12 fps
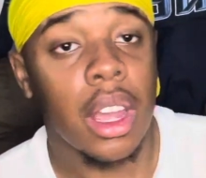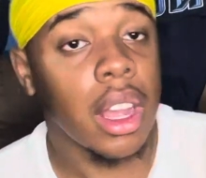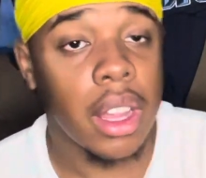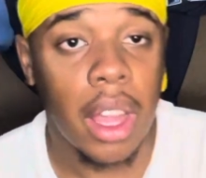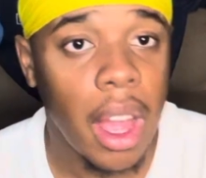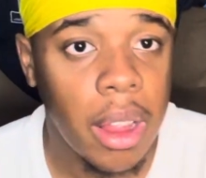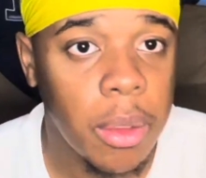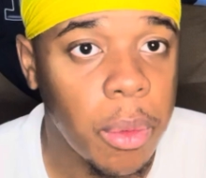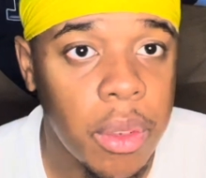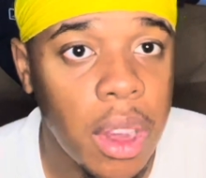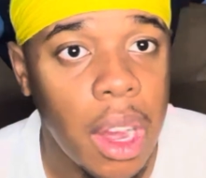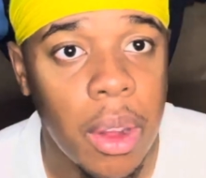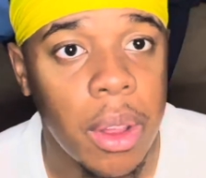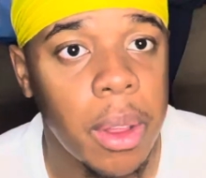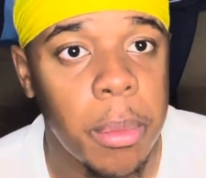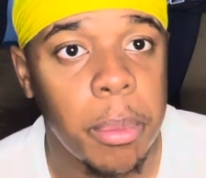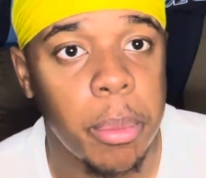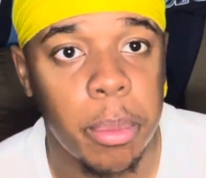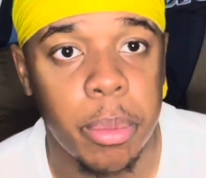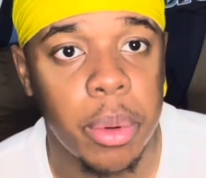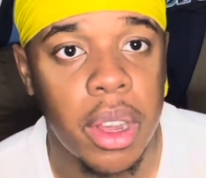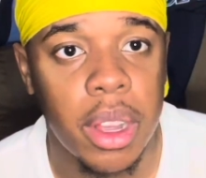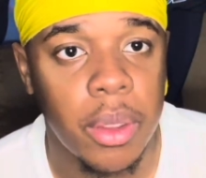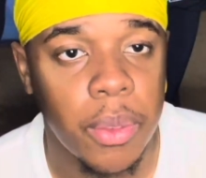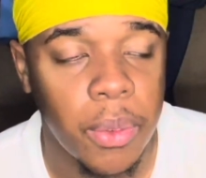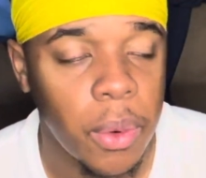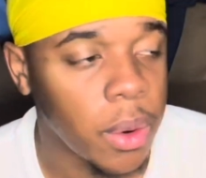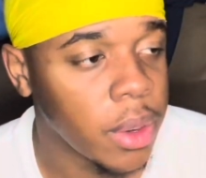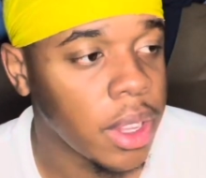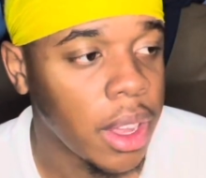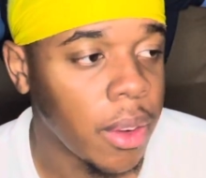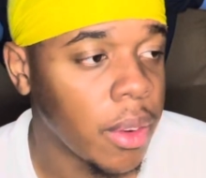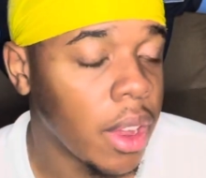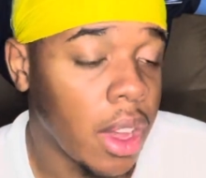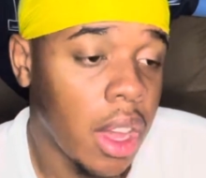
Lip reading: they have to allow him playing the four. Now,